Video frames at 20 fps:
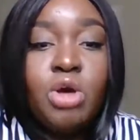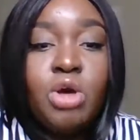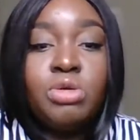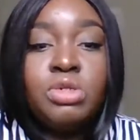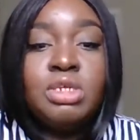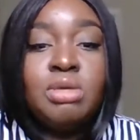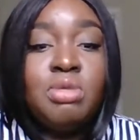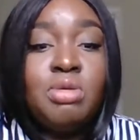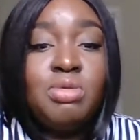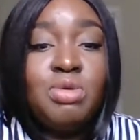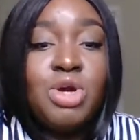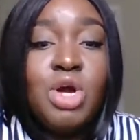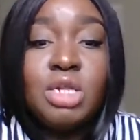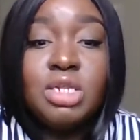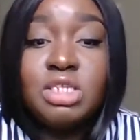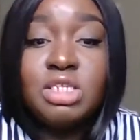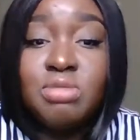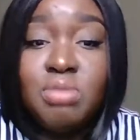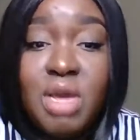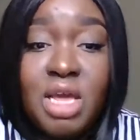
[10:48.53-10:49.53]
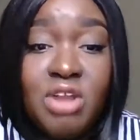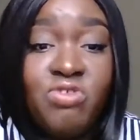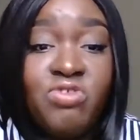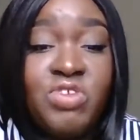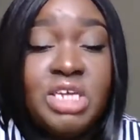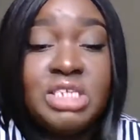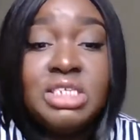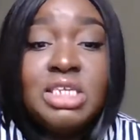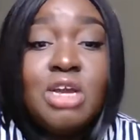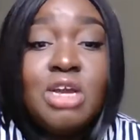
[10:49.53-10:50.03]
Some people call this
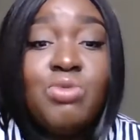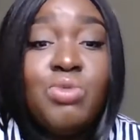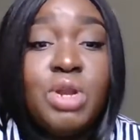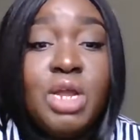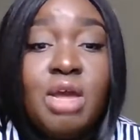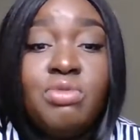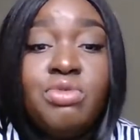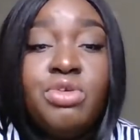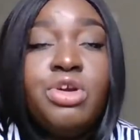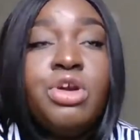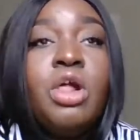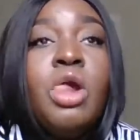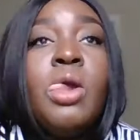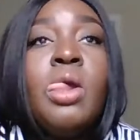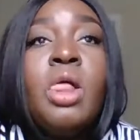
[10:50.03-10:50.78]
manifesting, whatever.